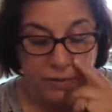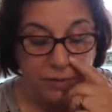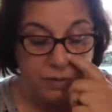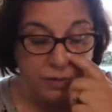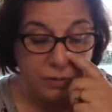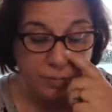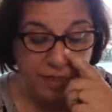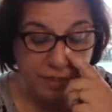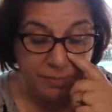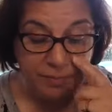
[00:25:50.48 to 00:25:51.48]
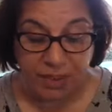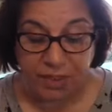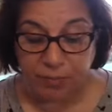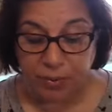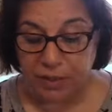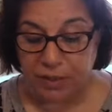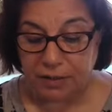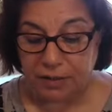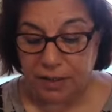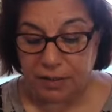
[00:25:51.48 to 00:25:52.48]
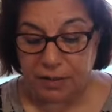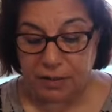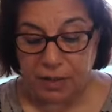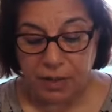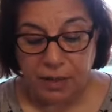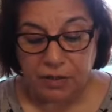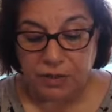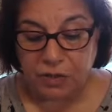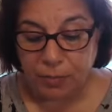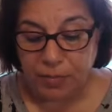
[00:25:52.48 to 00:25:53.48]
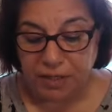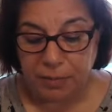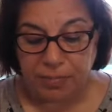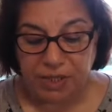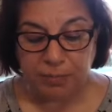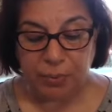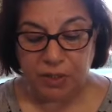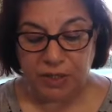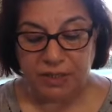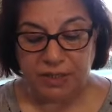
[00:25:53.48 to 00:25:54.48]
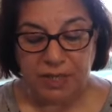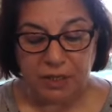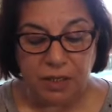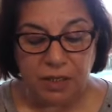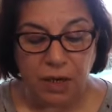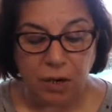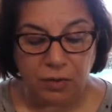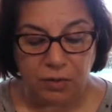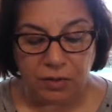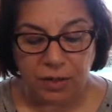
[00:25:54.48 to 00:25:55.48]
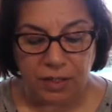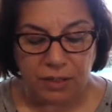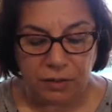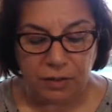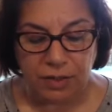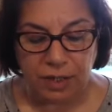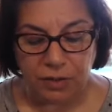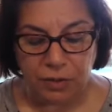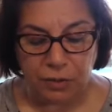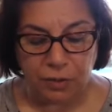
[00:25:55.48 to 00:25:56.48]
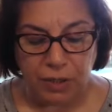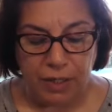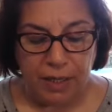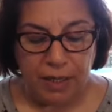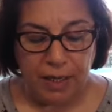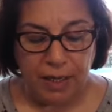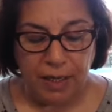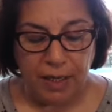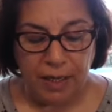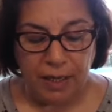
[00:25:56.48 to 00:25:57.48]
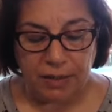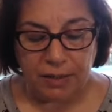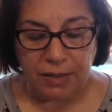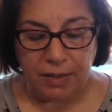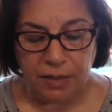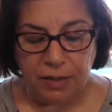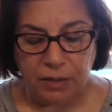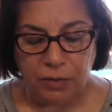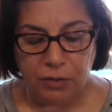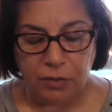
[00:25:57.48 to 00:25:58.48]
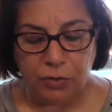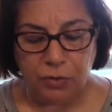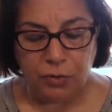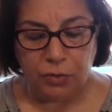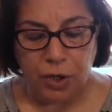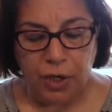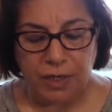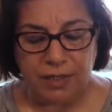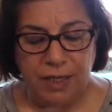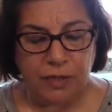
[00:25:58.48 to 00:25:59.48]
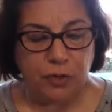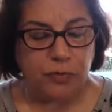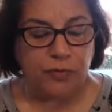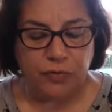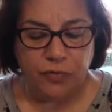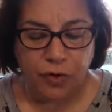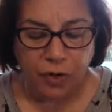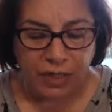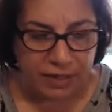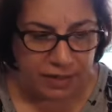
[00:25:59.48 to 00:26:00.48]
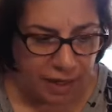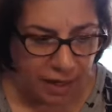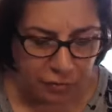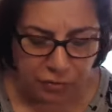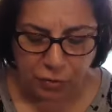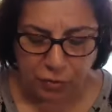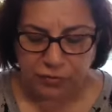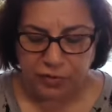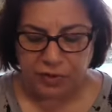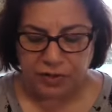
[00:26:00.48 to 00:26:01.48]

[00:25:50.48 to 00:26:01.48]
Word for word: so many people in there so many people and they're younger little than you and uh, you you it's like you're falling down over